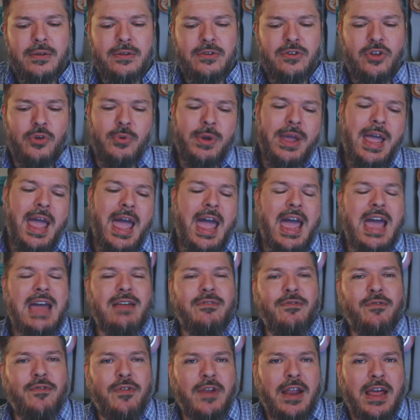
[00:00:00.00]
Do we
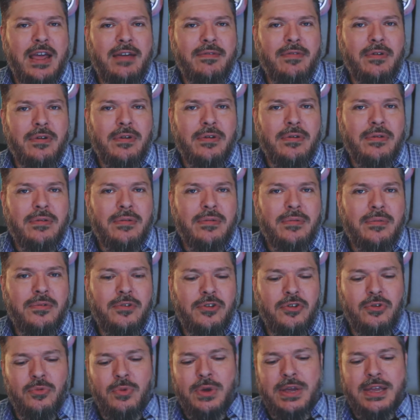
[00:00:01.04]
add flavor?
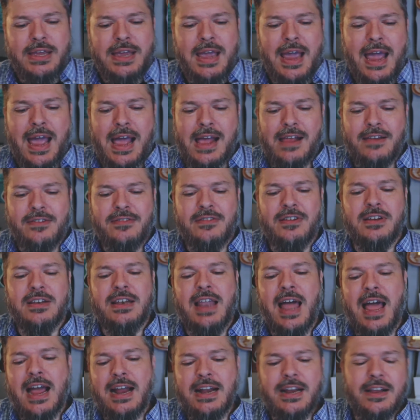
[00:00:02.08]
Do we cast
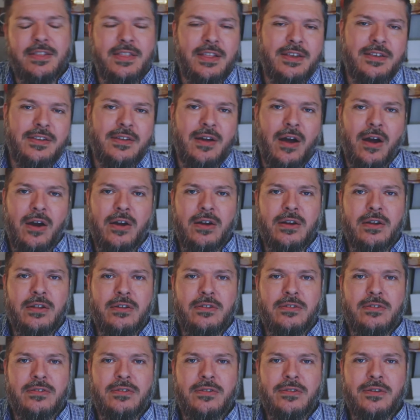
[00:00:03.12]
light in the
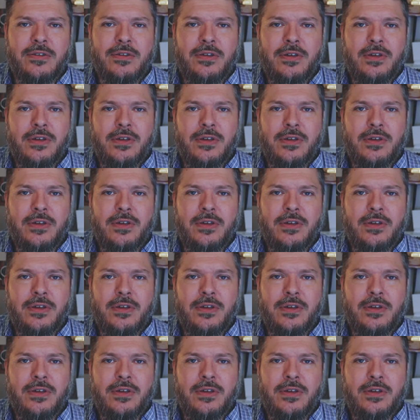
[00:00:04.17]
darkness?